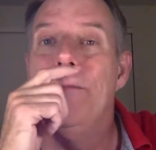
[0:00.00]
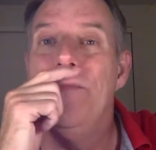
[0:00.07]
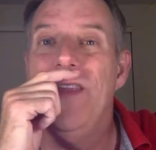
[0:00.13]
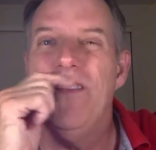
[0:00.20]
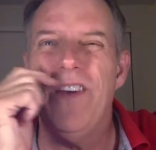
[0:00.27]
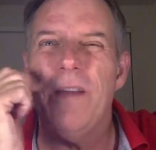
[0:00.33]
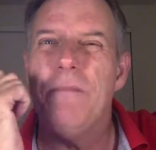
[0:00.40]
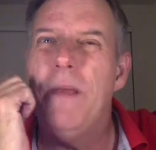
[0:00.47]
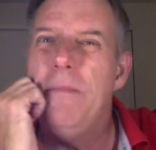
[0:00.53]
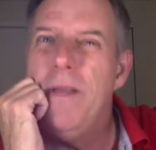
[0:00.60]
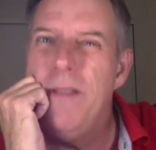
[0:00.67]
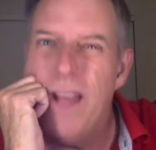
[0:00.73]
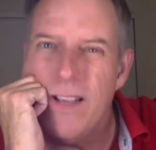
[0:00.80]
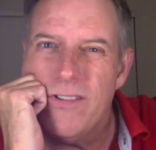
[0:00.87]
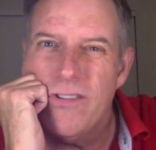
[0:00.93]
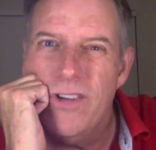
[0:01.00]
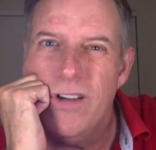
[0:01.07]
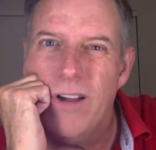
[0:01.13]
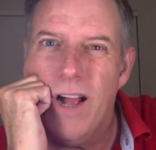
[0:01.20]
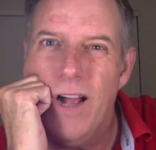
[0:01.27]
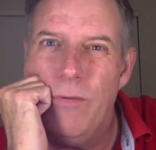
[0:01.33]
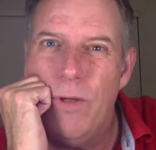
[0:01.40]
In fact, maybe next
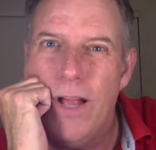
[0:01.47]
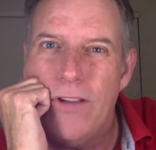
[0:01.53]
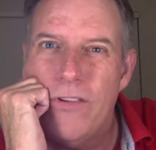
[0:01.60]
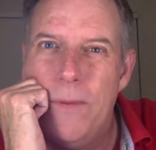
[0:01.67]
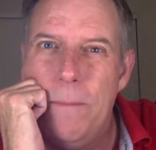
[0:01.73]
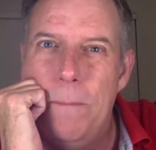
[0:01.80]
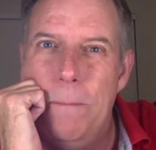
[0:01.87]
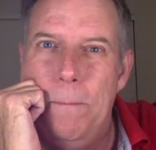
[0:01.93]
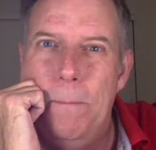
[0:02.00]
year I will actually